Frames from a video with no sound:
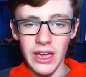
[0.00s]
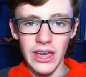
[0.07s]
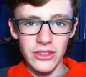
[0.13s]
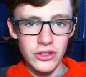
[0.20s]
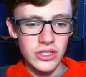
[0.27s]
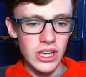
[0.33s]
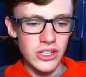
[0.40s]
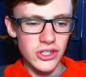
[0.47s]
and
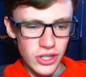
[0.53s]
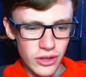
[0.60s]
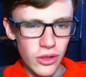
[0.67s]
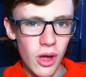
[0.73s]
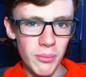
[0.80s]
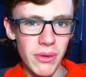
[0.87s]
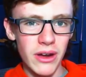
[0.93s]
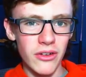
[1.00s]
there's actually a
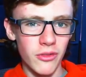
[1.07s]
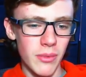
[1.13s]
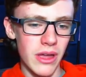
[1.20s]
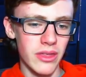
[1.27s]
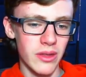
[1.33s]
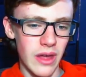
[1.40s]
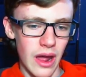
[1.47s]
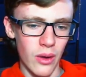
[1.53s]
lot better
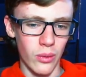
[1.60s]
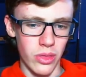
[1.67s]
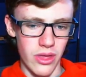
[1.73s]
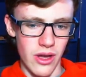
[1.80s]
method out